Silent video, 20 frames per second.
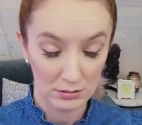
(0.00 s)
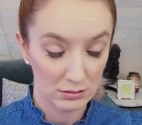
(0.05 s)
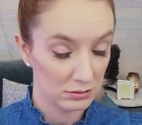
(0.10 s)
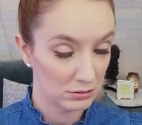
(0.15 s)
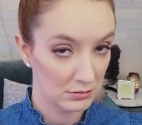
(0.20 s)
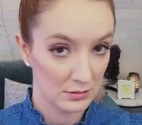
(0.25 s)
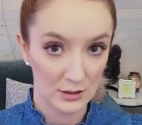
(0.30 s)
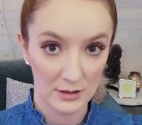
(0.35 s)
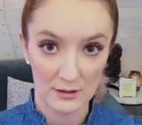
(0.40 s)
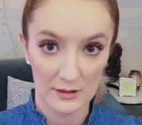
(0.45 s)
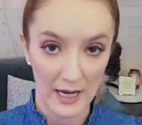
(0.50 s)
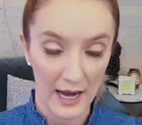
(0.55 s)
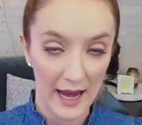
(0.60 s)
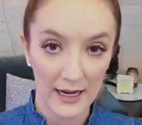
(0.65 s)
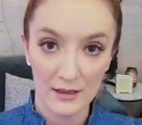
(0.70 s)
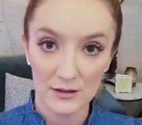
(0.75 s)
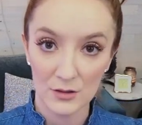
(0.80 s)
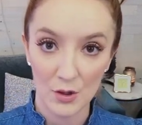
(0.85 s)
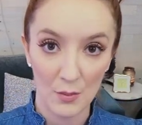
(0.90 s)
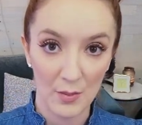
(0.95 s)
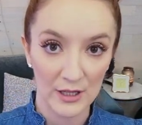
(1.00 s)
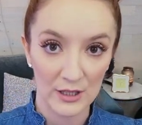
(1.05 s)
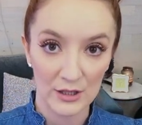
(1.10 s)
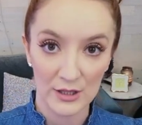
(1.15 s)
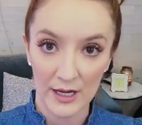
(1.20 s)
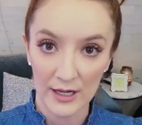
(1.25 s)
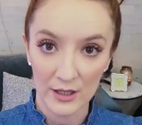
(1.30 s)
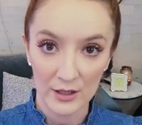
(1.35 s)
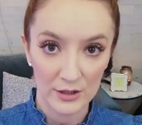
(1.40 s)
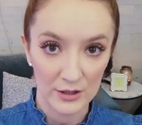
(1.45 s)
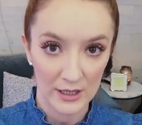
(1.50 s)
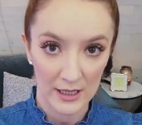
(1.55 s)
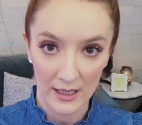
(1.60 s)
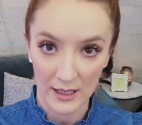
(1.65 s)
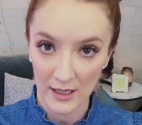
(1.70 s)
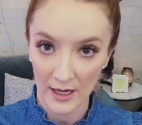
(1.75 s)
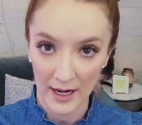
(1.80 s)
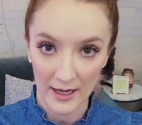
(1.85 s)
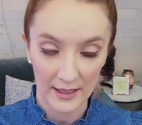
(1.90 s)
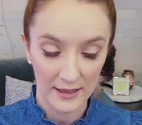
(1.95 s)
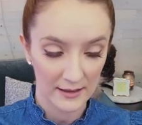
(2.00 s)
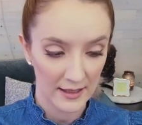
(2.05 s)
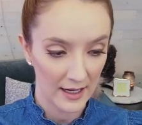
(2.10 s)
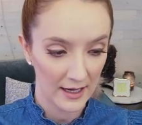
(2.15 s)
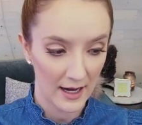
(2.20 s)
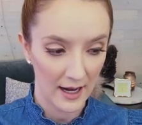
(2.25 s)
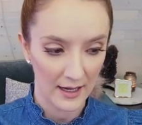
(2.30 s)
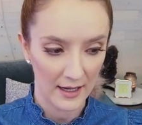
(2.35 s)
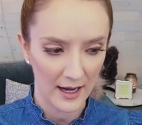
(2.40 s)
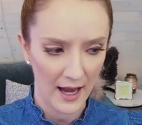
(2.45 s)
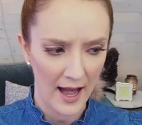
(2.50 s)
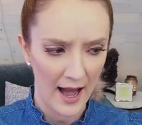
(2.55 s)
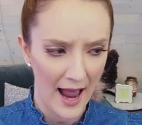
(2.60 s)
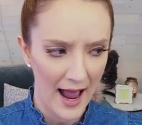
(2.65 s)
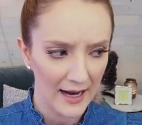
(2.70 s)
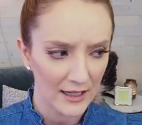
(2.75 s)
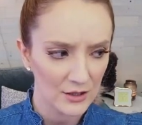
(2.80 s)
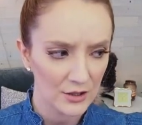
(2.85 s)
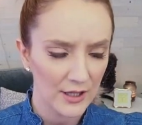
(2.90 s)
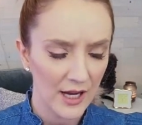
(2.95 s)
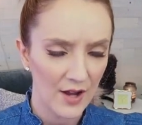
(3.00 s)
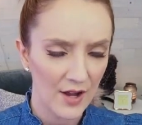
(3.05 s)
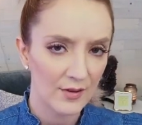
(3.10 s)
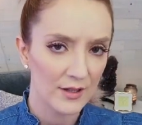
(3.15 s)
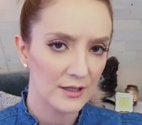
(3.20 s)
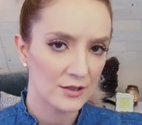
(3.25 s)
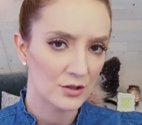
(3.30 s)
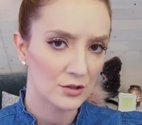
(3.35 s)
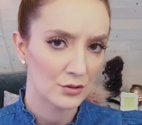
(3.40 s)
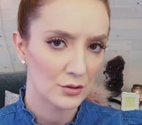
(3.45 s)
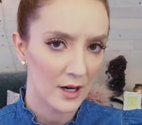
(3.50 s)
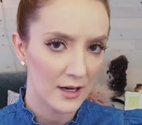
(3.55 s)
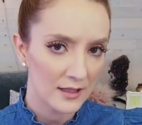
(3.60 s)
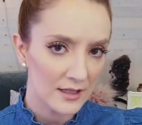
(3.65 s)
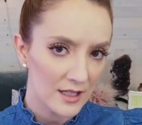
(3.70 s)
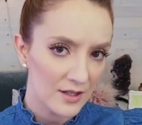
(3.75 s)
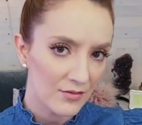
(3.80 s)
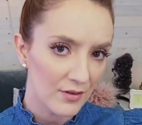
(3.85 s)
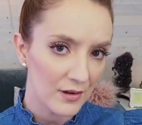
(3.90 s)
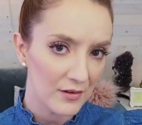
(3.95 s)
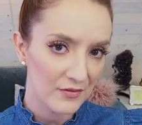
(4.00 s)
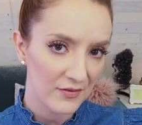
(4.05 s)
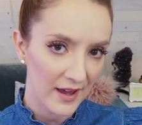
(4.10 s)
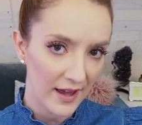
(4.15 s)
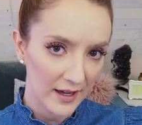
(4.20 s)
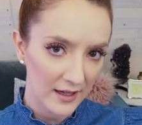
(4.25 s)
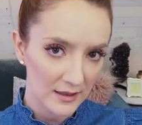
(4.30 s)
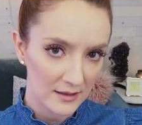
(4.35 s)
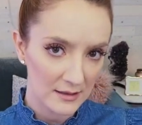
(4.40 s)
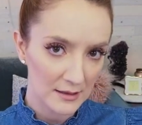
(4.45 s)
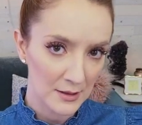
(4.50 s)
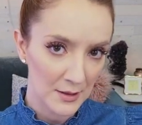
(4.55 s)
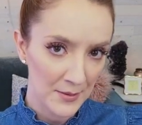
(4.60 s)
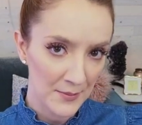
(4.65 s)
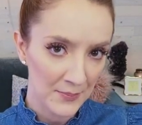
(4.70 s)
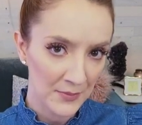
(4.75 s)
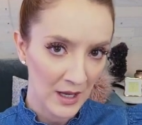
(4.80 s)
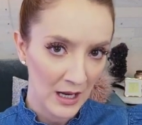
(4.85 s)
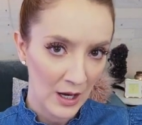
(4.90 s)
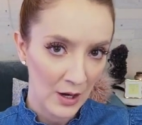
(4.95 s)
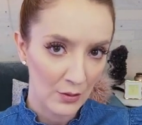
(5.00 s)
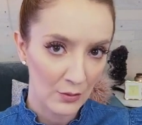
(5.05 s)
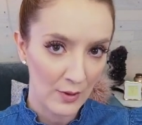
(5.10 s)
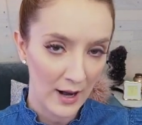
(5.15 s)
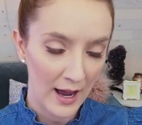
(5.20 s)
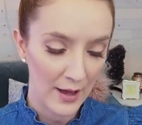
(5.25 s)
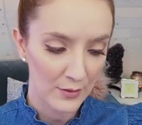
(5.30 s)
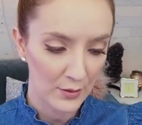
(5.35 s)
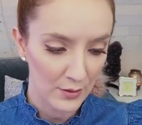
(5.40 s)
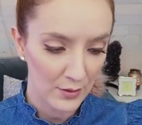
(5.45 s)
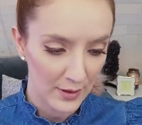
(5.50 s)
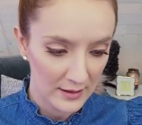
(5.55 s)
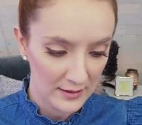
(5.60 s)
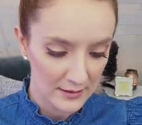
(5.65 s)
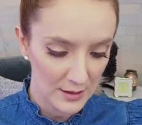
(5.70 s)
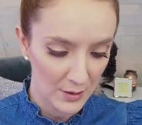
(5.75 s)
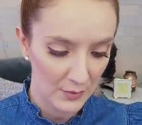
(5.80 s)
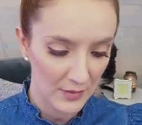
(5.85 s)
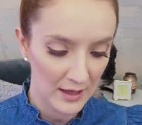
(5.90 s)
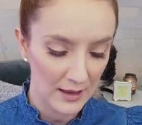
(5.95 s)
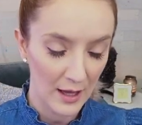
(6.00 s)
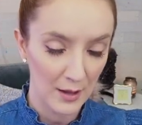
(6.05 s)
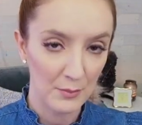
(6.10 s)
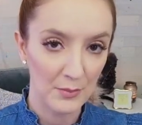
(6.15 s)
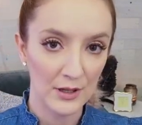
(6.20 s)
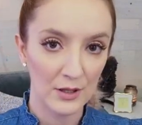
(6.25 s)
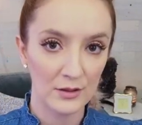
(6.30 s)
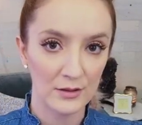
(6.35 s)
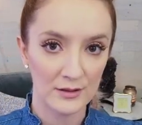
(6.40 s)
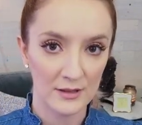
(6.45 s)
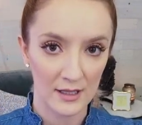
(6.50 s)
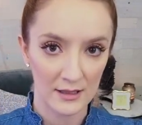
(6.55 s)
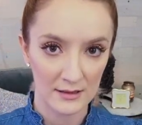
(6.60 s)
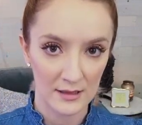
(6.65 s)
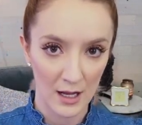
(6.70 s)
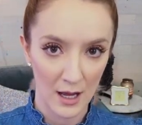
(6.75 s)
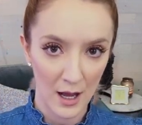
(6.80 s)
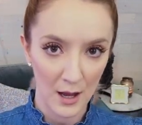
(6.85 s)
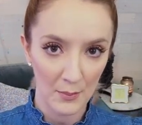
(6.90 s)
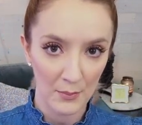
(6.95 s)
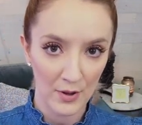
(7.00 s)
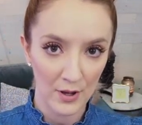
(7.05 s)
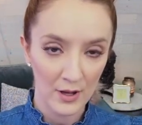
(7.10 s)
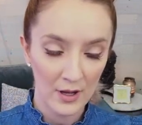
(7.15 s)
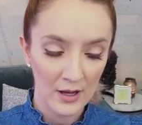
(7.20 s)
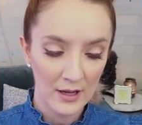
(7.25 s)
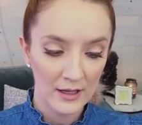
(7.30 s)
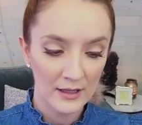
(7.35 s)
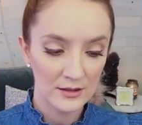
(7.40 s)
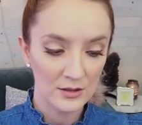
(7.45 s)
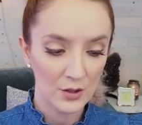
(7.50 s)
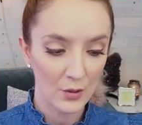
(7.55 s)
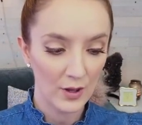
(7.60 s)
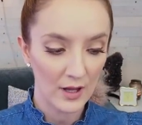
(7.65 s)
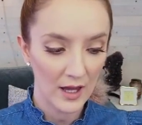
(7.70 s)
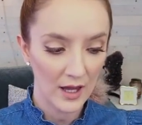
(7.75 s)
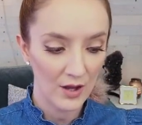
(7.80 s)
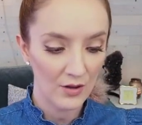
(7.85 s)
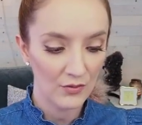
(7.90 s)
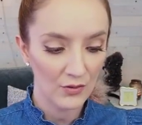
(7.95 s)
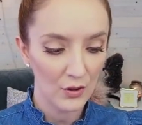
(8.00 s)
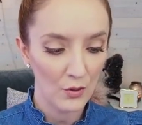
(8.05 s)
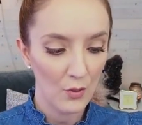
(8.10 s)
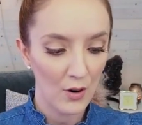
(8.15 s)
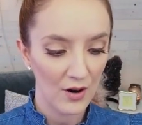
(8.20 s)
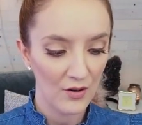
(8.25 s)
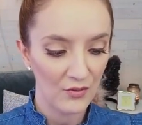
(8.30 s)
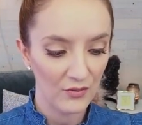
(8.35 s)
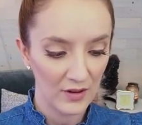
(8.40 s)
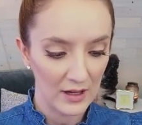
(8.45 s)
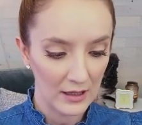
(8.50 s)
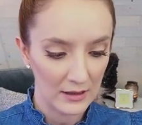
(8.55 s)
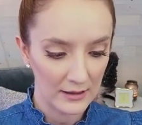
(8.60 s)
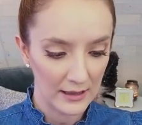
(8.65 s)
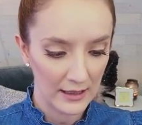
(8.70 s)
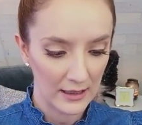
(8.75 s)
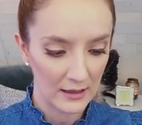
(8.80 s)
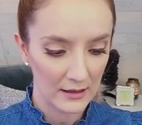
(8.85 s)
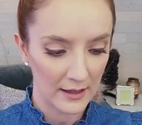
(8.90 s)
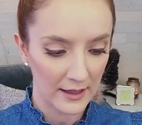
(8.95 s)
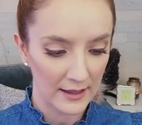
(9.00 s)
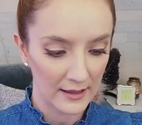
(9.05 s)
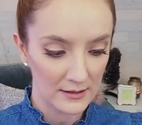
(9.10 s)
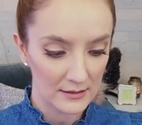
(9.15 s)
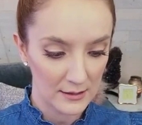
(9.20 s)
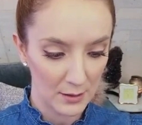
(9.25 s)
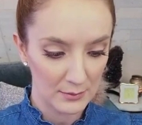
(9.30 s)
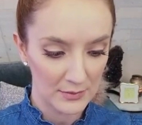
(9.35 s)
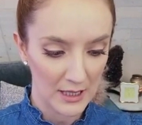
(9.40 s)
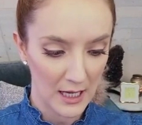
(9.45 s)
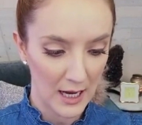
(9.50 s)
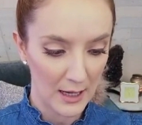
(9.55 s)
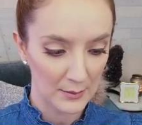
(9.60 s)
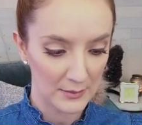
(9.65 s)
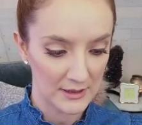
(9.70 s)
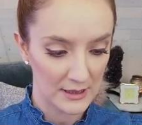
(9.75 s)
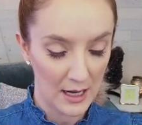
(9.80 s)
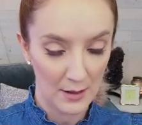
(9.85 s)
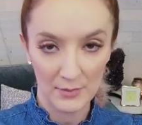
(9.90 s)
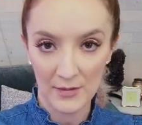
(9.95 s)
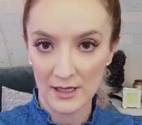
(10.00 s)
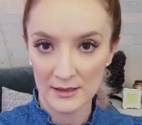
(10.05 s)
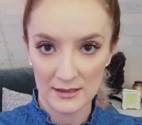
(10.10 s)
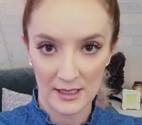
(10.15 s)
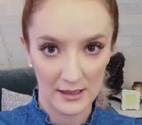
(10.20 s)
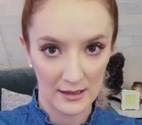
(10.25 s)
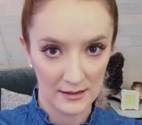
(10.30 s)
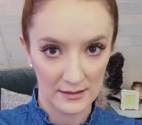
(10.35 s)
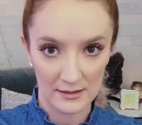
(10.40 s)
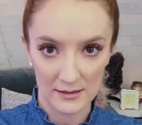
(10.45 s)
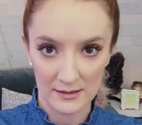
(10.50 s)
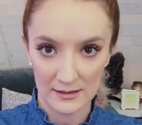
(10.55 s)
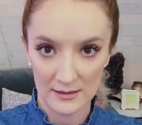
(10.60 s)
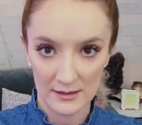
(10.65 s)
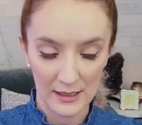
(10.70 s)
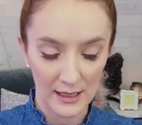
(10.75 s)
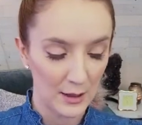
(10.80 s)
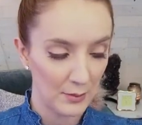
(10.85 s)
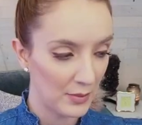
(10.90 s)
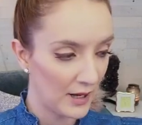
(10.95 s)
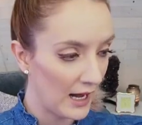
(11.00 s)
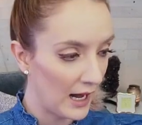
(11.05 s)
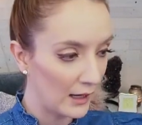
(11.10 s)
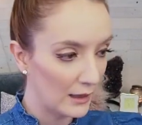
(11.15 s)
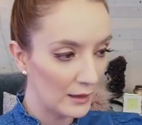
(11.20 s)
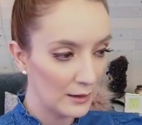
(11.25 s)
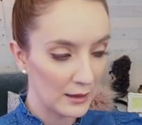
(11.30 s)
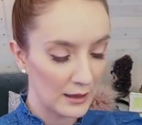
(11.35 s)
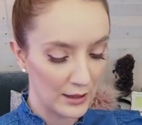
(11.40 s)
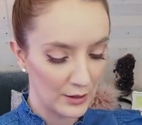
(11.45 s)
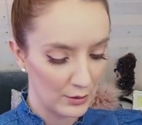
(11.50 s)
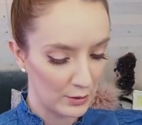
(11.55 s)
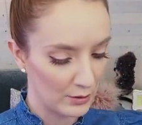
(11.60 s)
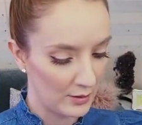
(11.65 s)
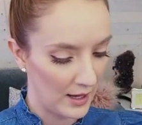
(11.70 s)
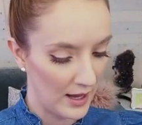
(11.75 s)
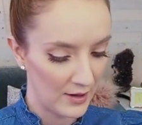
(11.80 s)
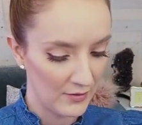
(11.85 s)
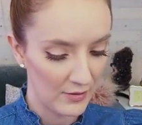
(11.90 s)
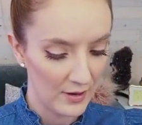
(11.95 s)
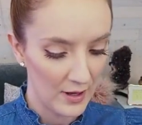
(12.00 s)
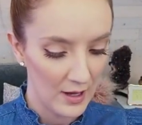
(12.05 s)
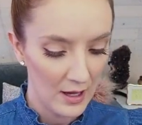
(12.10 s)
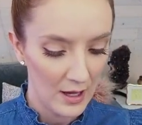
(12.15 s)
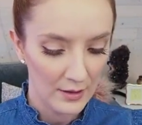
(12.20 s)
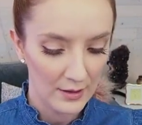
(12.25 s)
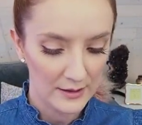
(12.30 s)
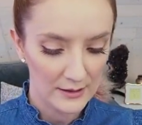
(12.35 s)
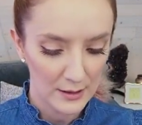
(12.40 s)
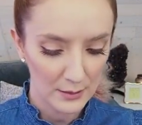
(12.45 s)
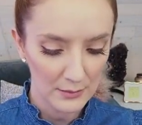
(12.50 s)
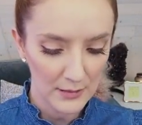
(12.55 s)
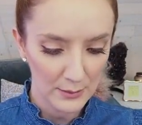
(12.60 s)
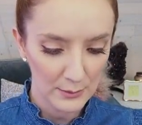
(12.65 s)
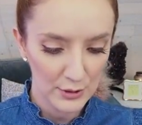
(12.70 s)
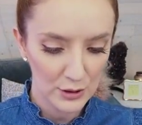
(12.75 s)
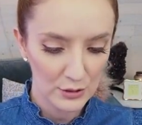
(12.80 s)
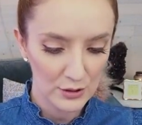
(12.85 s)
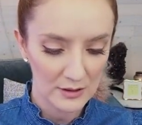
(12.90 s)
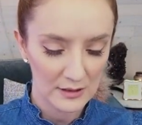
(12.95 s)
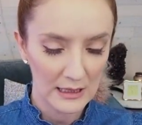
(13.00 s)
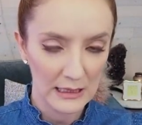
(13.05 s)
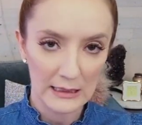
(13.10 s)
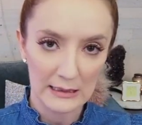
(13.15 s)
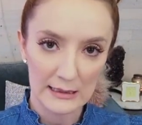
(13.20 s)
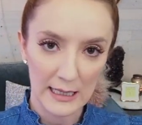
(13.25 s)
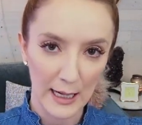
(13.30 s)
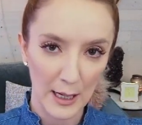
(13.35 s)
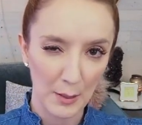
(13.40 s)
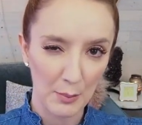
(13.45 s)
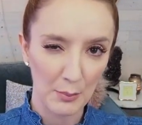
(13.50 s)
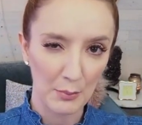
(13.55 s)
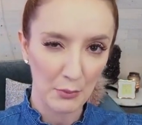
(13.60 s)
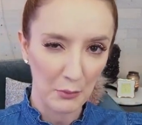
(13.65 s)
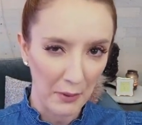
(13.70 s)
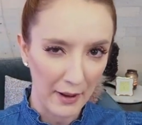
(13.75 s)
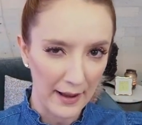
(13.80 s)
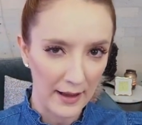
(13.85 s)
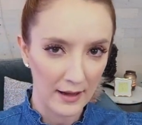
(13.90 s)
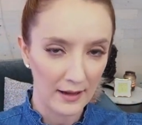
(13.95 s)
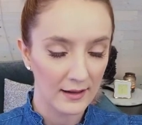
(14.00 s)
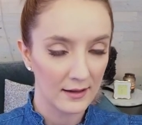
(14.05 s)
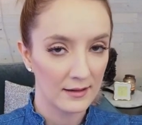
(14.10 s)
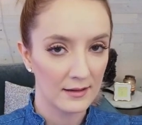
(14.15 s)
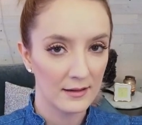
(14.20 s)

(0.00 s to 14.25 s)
just take so much energy, and it can actually have a destructive effect rather than something that builds us up. So if you are feeling like sometimes, and I'm not saying this is singing, but anything in your life, that sometimes you just need to take a break